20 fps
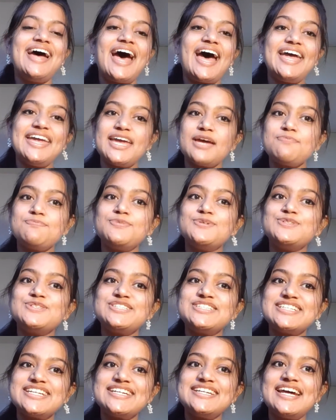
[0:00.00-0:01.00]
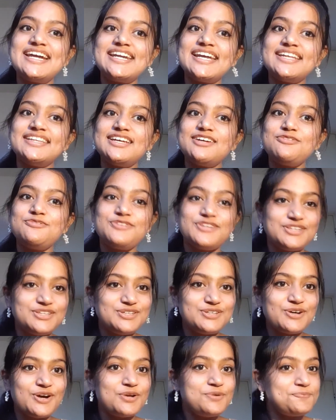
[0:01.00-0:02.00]
I have posted another
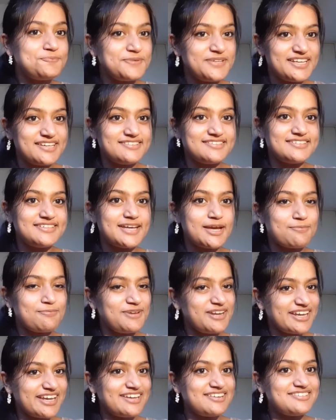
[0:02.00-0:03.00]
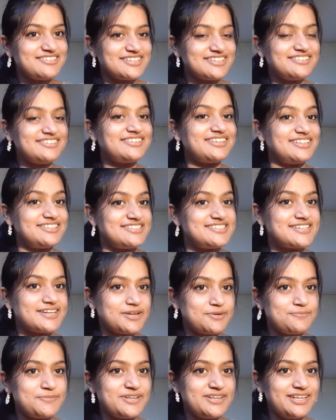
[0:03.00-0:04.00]
video on PhD applications in
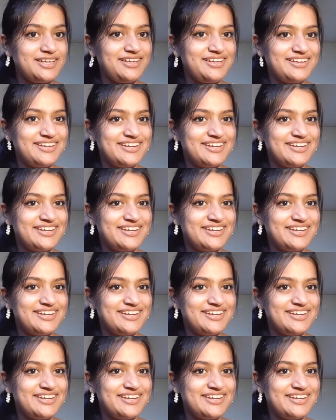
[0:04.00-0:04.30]
Germany.